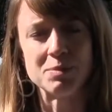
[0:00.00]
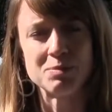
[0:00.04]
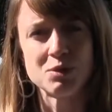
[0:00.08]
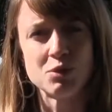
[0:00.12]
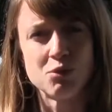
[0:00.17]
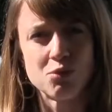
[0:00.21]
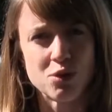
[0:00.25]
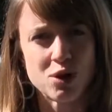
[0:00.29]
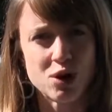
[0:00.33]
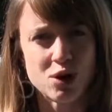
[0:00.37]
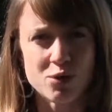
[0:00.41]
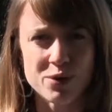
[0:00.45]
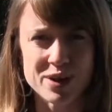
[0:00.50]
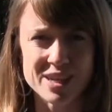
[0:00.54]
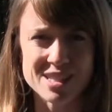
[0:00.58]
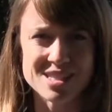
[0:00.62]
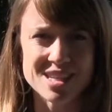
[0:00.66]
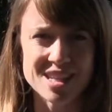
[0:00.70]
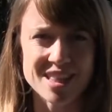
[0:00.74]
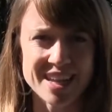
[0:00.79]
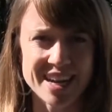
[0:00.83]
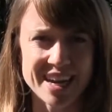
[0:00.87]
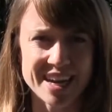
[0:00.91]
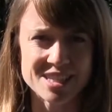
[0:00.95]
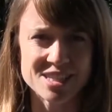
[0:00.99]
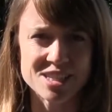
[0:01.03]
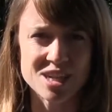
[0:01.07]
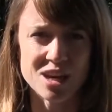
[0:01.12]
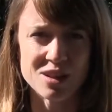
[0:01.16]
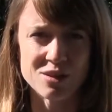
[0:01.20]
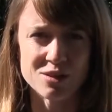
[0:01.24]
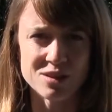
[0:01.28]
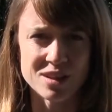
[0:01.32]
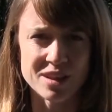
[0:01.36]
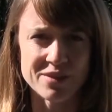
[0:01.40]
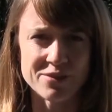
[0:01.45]
grow into the next
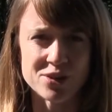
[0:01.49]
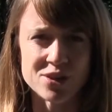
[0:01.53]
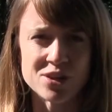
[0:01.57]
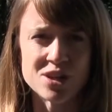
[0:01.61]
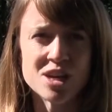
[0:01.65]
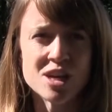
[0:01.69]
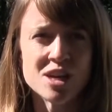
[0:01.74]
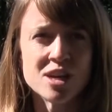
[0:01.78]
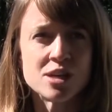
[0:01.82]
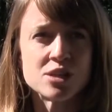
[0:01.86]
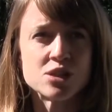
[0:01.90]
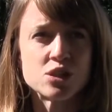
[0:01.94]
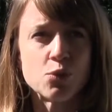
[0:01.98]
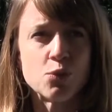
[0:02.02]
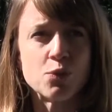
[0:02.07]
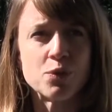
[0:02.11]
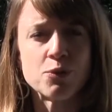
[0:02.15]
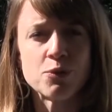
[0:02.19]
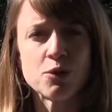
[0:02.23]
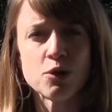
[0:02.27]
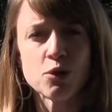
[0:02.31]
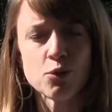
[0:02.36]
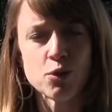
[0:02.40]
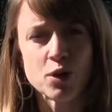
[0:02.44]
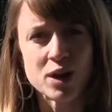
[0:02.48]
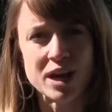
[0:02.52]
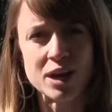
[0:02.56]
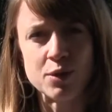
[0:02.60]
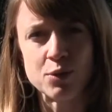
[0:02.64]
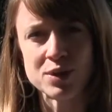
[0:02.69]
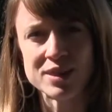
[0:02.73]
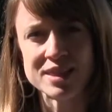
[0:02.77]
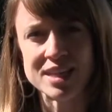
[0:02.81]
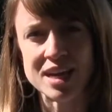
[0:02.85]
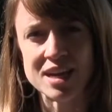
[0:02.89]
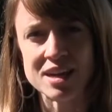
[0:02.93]
color level. So when we were working
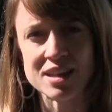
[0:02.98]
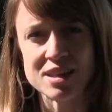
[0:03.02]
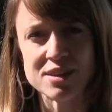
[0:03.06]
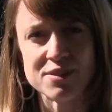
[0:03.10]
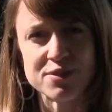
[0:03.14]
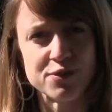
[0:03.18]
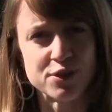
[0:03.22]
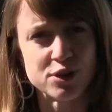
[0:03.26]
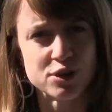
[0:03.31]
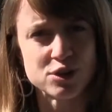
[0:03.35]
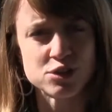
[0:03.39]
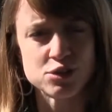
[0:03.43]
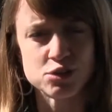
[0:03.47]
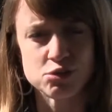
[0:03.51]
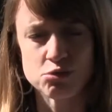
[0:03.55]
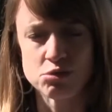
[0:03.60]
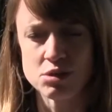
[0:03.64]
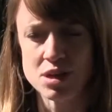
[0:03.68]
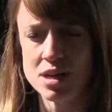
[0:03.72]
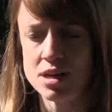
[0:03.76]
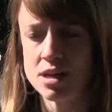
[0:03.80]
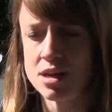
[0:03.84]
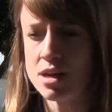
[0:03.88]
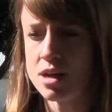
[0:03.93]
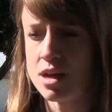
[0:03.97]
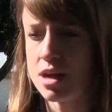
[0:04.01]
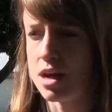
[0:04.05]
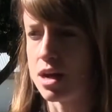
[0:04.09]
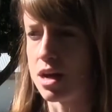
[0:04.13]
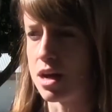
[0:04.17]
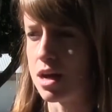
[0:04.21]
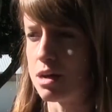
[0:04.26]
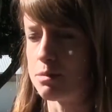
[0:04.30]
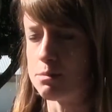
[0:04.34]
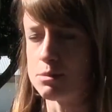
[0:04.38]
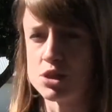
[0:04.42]
with the first student,
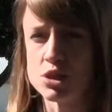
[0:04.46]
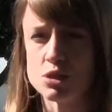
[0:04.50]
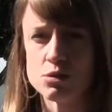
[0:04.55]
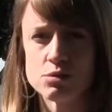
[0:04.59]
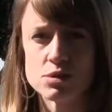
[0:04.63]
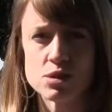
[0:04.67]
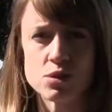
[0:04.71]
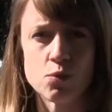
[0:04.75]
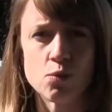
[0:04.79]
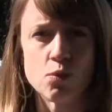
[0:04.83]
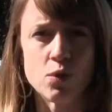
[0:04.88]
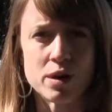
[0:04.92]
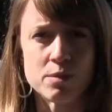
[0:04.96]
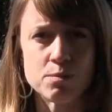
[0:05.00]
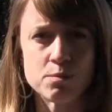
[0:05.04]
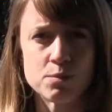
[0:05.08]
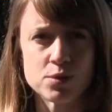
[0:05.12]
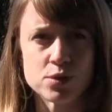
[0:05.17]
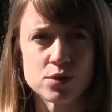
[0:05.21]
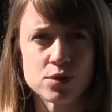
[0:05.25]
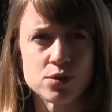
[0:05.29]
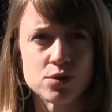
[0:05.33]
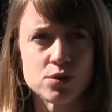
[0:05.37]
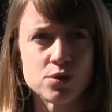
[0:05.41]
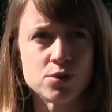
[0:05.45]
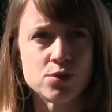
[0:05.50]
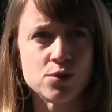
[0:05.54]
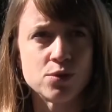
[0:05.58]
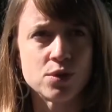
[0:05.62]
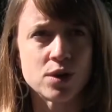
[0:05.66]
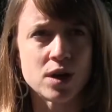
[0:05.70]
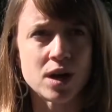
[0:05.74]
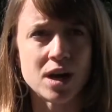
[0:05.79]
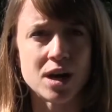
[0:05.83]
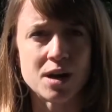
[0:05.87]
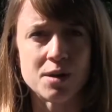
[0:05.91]
she was a 1
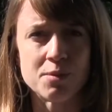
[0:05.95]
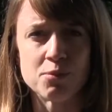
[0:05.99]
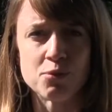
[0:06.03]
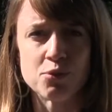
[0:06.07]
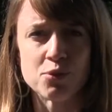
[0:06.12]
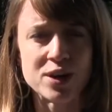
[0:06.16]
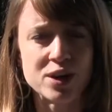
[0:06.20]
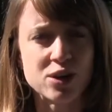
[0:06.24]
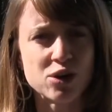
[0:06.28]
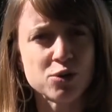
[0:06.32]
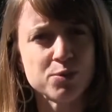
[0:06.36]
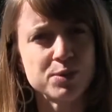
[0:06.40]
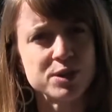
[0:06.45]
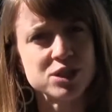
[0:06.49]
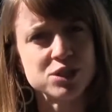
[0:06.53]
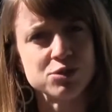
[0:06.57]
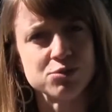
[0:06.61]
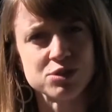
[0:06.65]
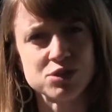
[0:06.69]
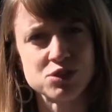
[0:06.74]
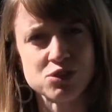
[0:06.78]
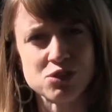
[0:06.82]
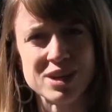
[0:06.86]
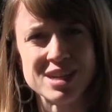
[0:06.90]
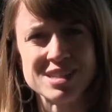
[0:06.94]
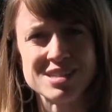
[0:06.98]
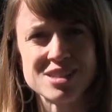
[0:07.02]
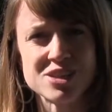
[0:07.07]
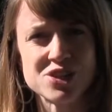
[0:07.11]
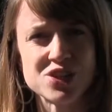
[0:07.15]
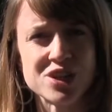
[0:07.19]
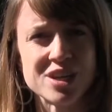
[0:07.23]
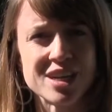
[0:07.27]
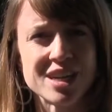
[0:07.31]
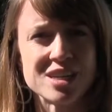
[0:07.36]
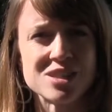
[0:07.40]
blue reader, but she was
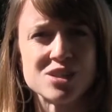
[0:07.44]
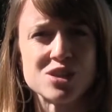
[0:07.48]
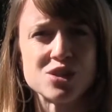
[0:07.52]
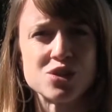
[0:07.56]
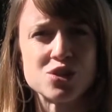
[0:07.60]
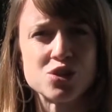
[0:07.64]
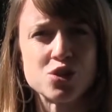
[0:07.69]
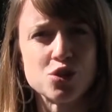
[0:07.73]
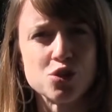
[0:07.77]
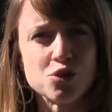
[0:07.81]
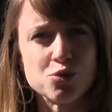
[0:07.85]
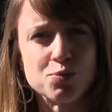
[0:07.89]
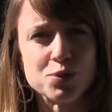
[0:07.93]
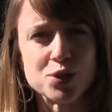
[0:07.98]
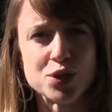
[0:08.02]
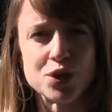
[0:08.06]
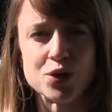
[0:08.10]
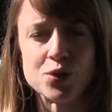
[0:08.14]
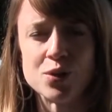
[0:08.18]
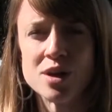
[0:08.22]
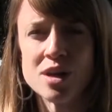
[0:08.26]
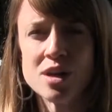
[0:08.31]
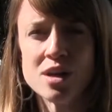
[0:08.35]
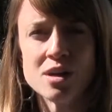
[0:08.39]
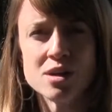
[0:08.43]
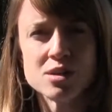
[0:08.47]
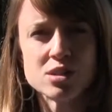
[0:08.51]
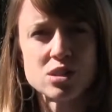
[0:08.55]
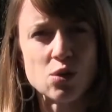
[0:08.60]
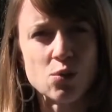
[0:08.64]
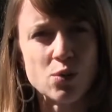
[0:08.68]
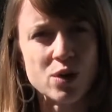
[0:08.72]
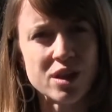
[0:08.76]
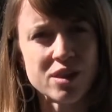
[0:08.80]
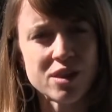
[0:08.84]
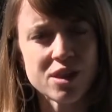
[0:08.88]
transitioning into 2 blue.
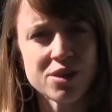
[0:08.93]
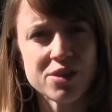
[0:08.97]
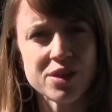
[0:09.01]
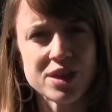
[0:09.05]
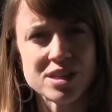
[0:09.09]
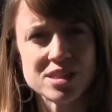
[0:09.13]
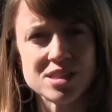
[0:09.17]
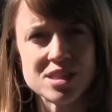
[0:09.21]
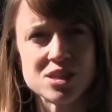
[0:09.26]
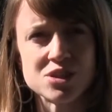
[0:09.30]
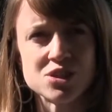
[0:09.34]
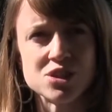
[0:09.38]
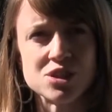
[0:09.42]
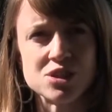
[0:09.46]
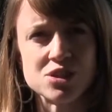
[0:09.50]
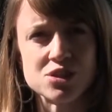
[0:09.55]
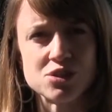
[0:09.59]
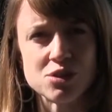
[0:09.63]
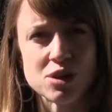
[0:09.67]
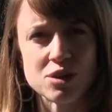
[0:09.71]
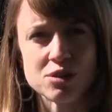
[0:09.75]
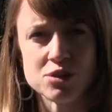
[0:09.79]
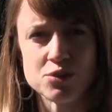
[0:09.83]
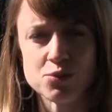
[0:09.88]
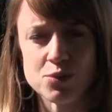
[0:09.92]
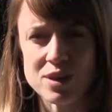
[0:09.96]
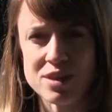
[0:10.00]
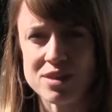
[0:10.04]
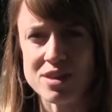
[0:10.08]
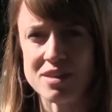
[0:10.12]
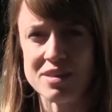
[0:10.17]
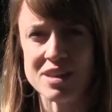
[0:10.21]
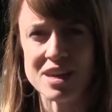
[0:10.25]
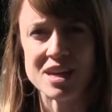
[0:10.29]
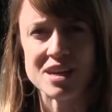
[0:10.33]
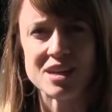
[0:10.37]
So one of the things that she struggled with
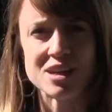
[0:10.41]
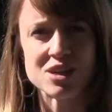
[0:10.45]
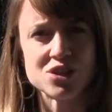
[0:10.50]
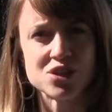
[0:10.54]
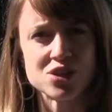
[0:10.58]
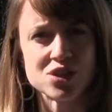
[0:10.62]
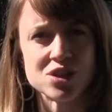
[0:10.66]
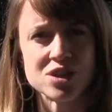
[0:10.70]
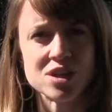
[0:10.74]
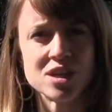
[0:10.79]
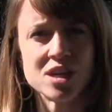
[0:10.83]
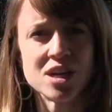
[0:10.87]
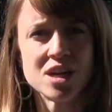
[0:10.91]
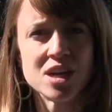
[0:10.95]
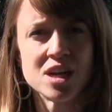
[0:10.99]
on the initial